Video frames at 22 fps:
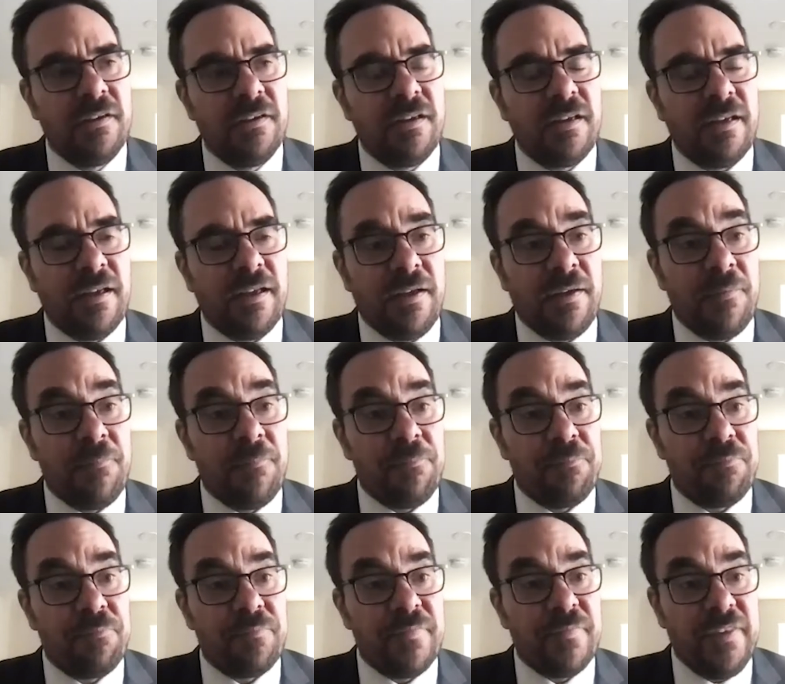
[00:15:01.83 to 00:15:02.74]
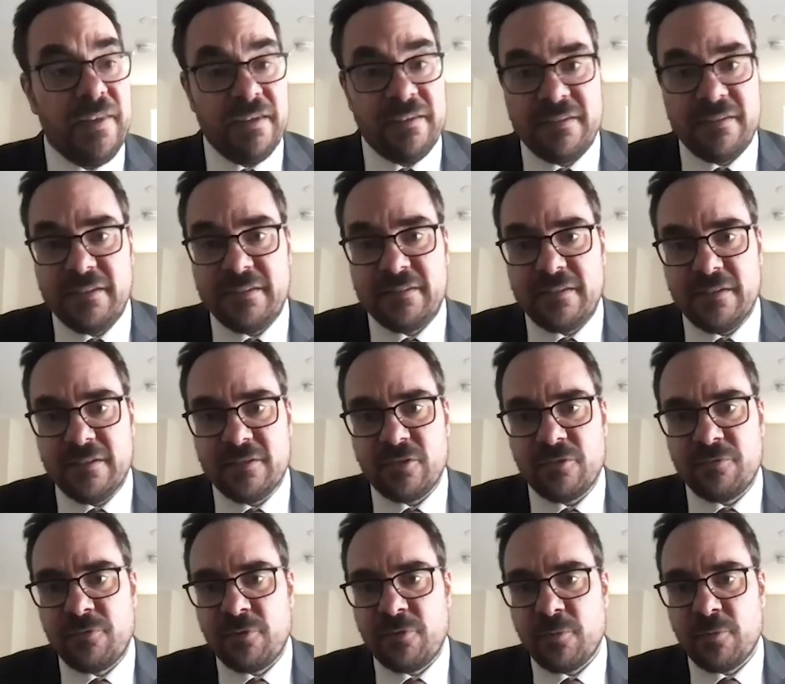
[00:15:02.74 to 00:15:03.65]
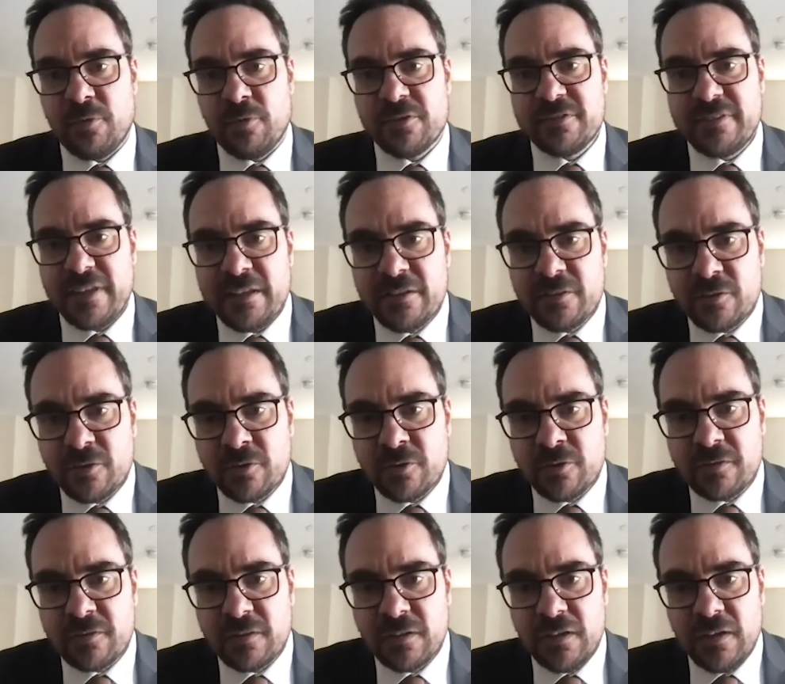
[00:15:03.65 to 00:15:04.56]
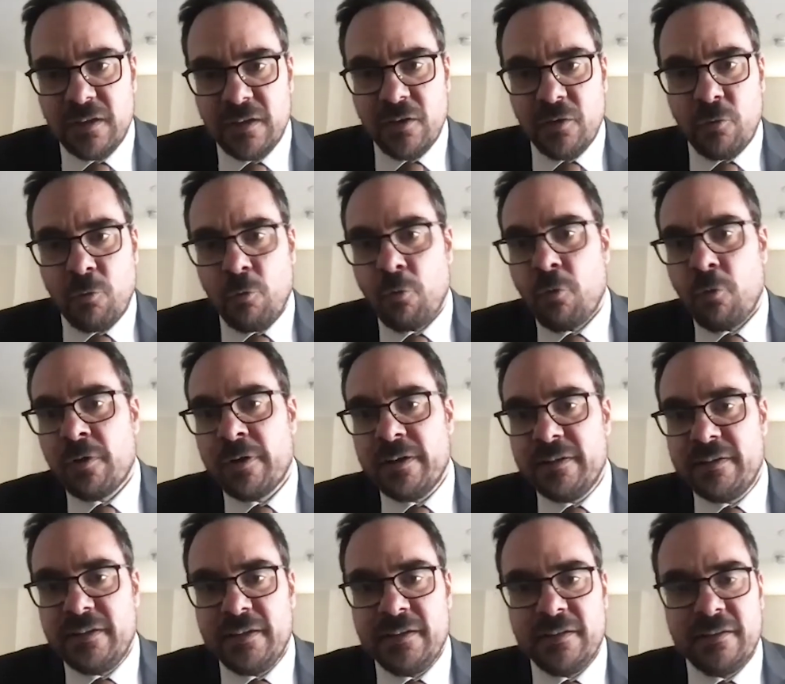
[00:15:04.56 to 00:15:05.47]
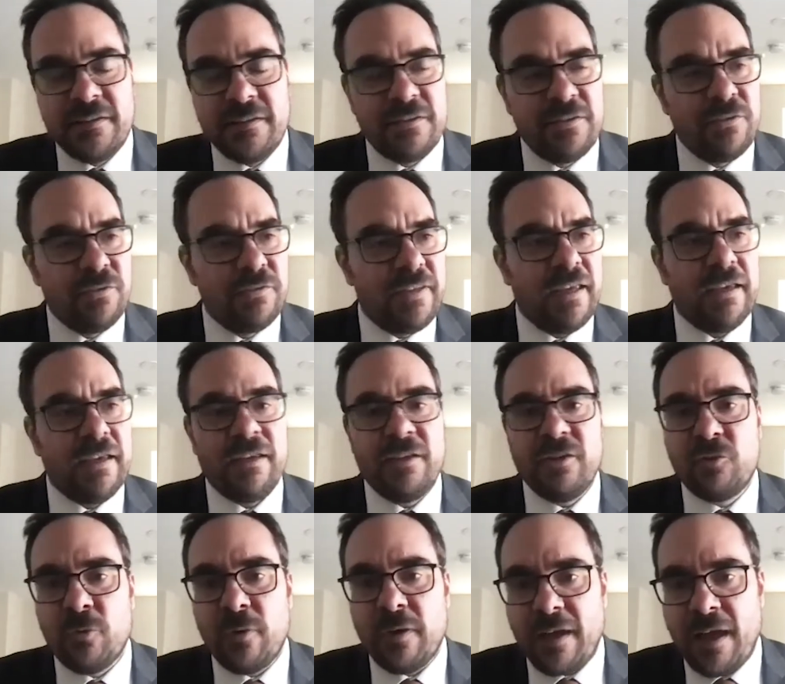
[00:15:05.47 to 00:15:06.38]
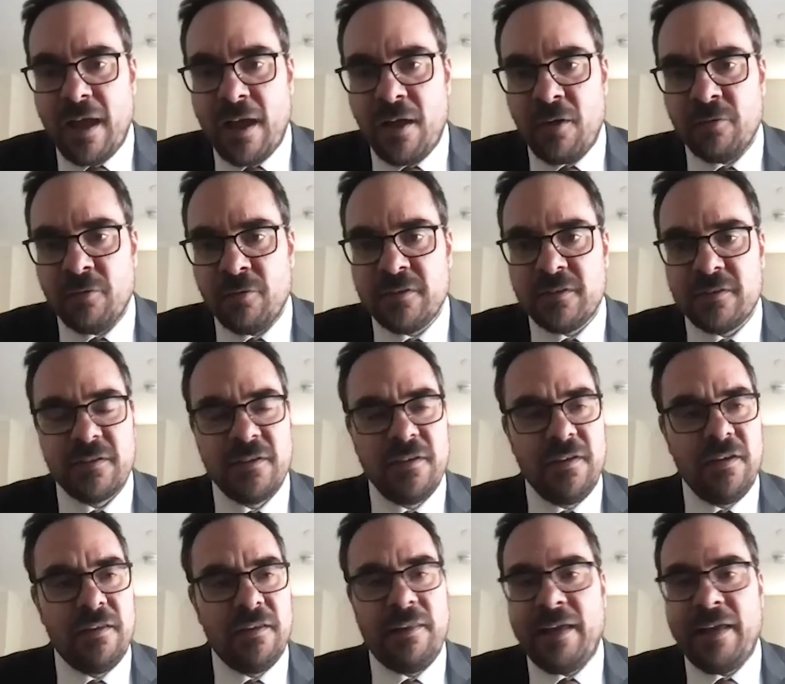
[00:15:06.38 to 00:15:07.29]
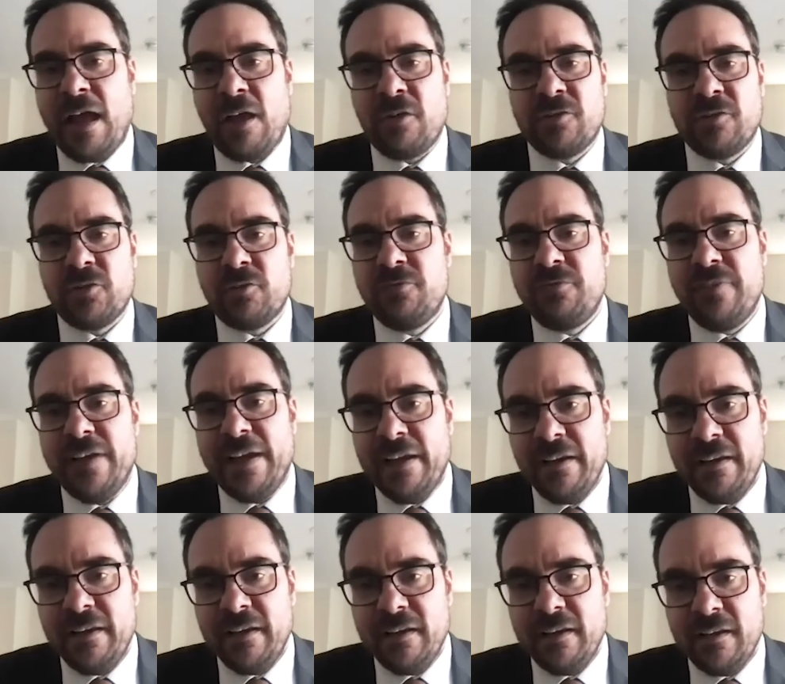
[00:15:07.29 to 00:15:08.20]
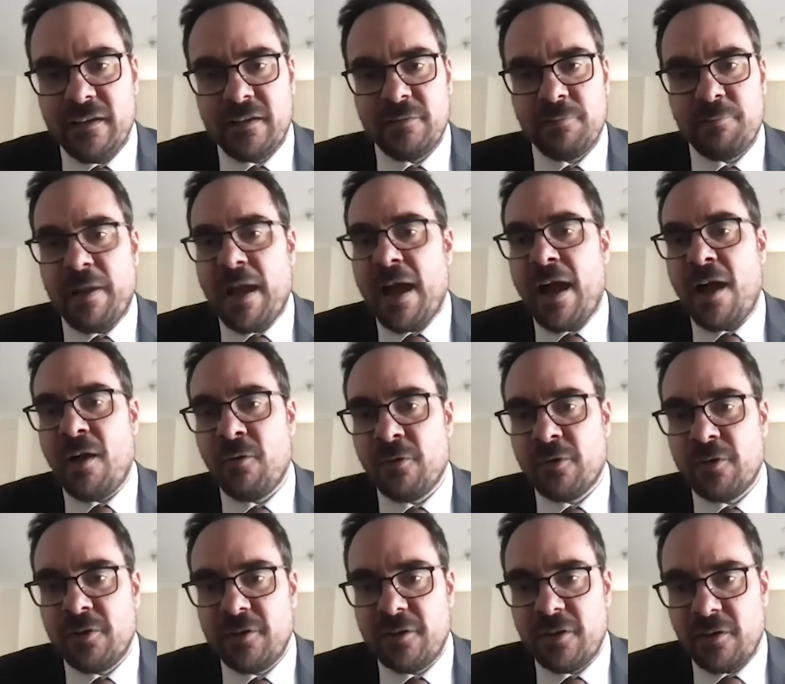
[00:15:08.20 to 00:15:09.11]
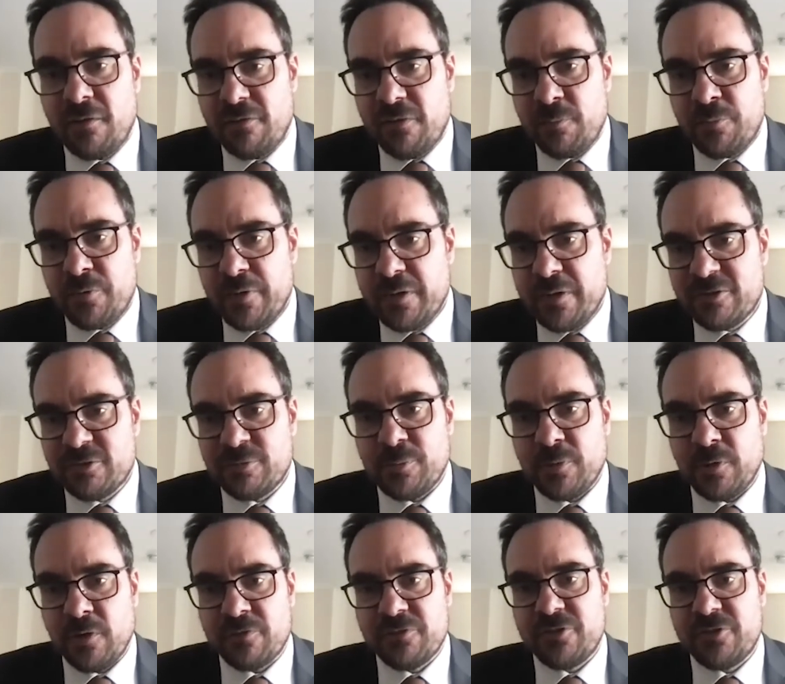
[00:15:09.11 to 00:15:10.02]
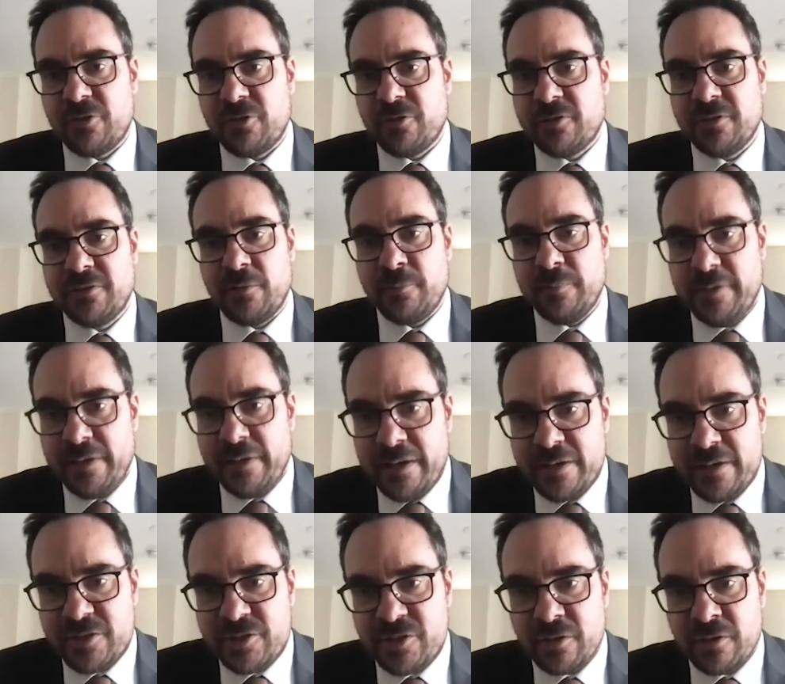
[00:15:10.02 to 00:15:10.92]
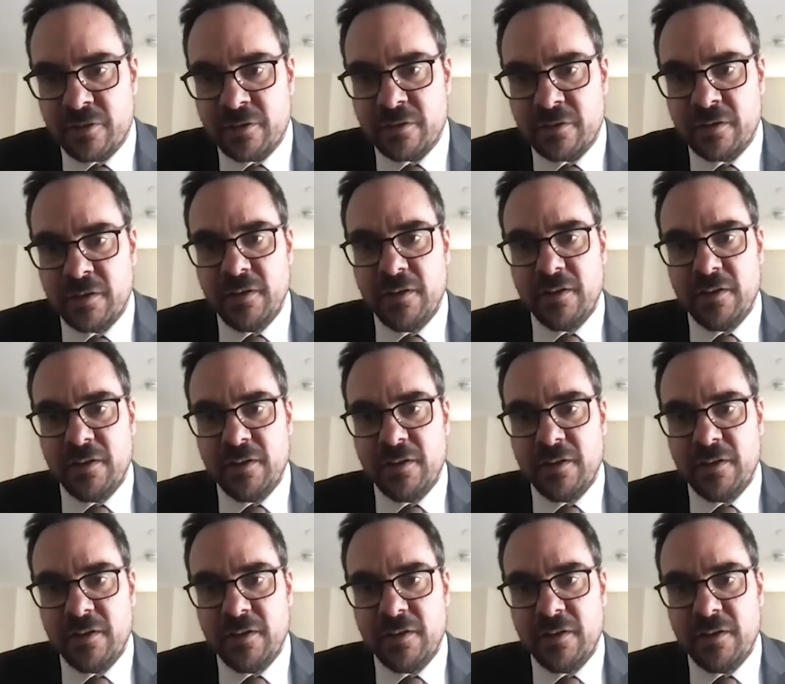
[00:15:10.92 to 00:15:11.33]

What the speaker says: the existence of formal statehood, or indeed to take into account the countervailing power of the principle of self-determination